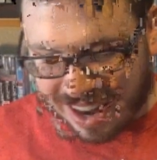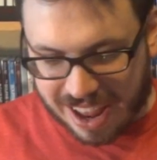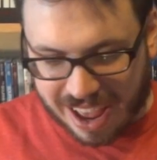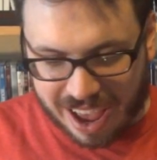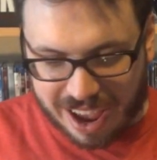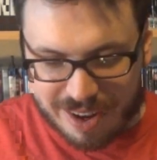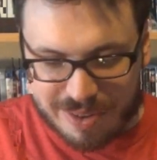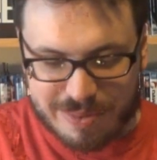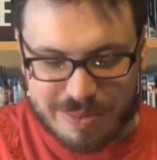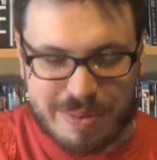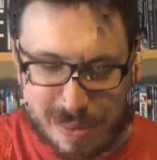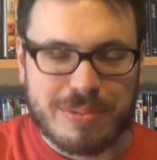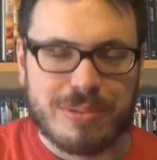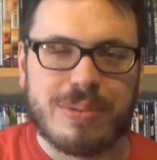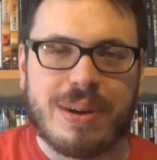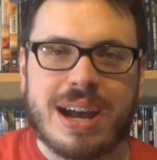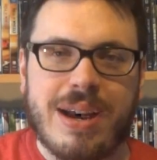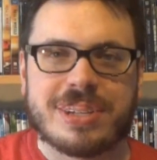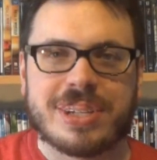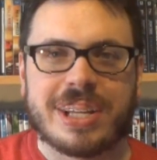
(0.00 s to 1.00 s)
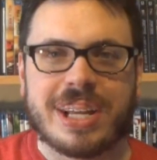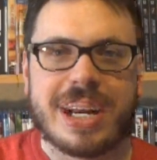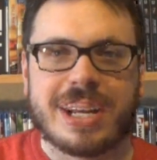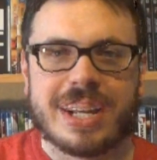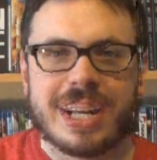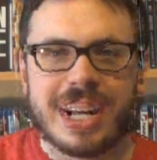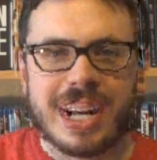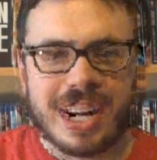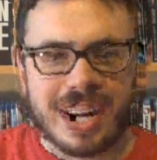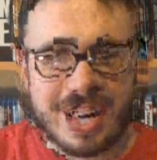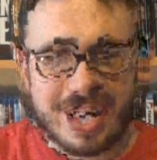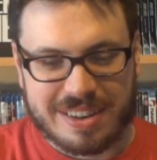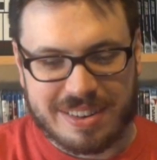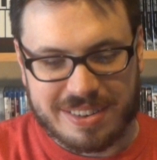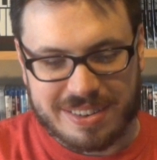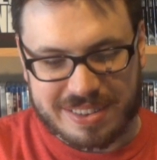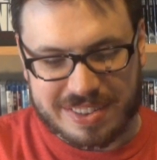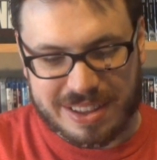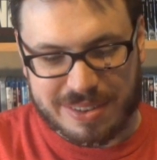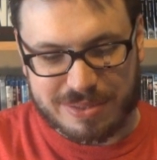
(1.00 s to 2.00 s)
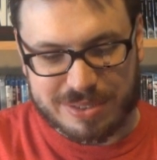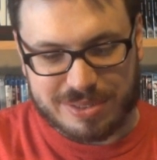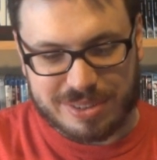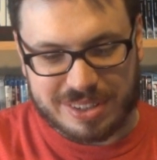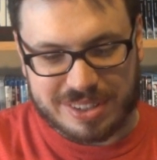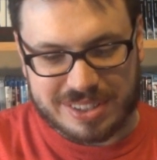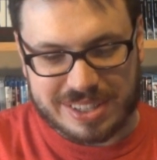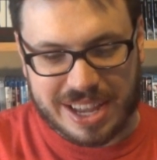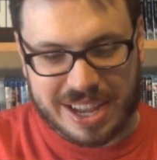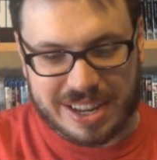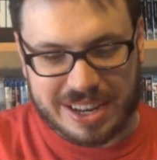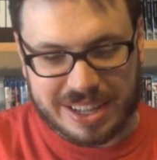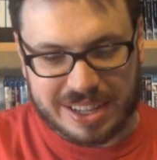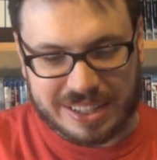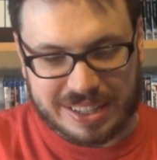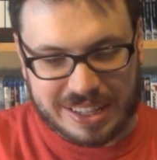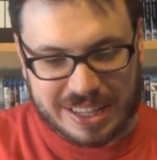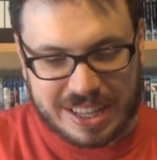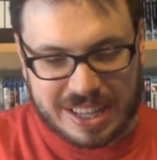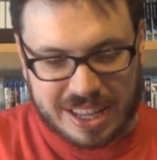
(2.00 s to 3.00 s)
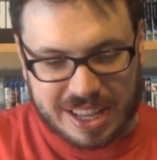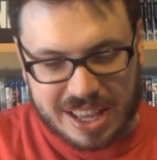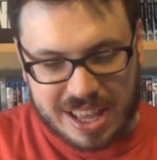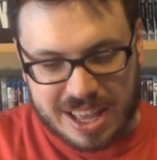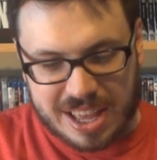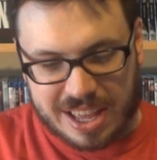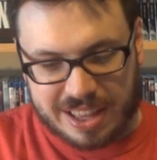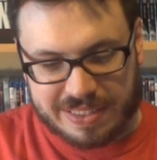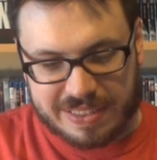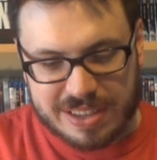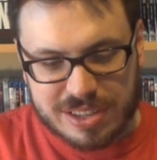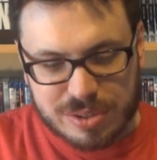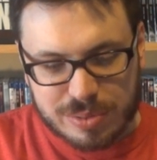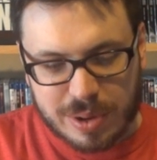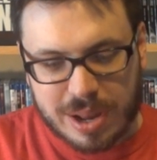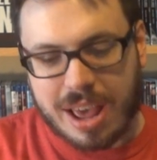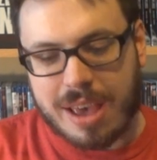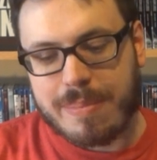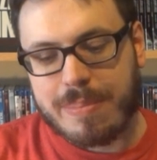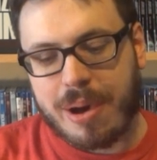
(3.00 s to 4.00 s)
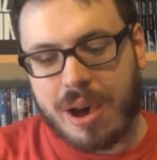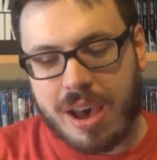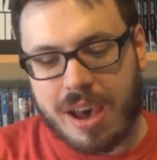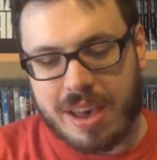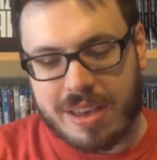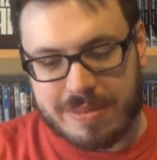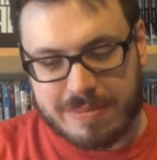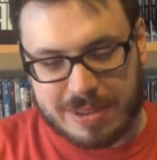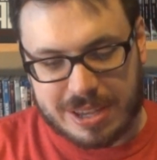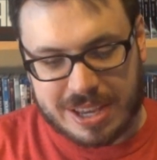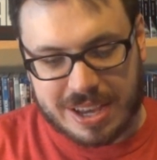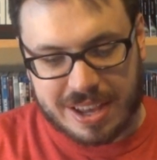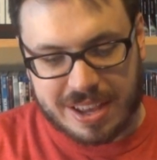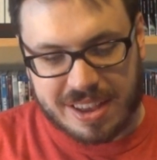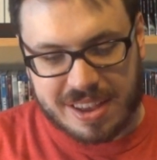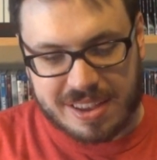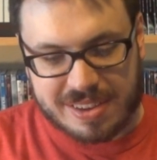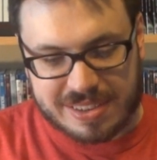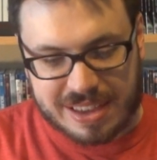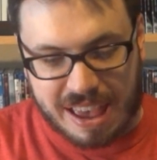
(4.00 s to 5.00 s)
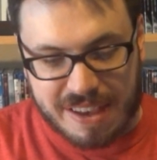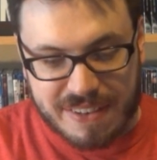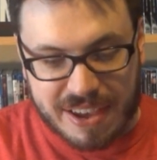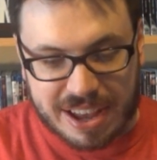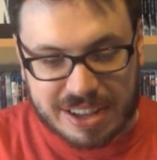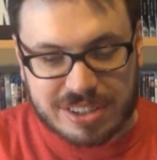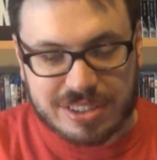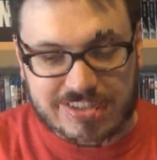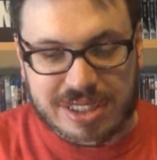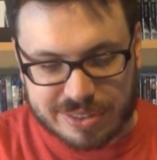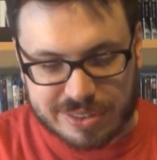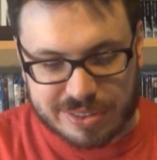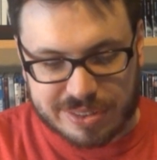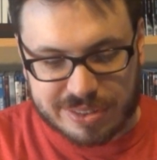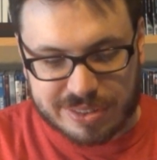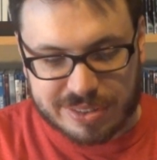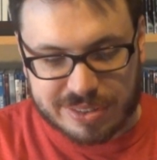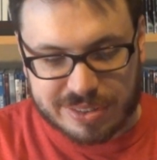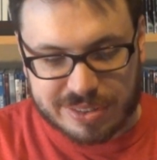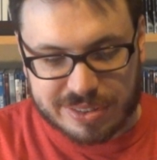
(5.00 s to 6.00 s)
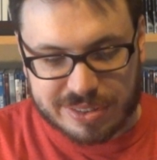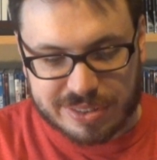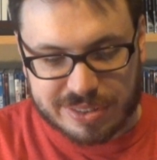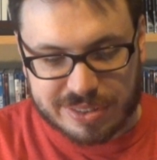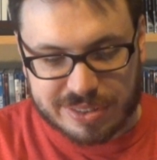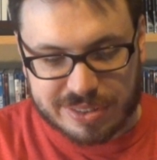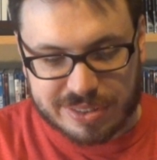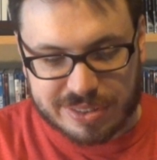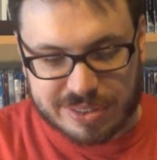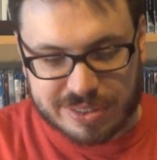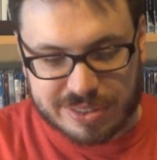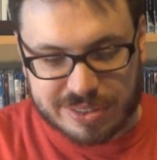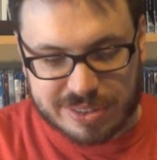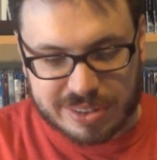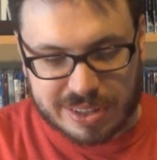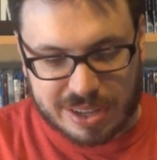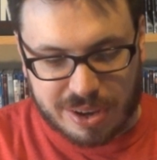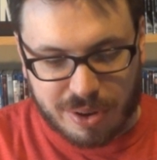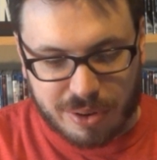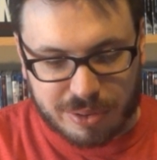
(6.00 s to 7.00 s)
that I remember watching as a kid and that was exciting. And this one I bought because I've actually seen it. It's the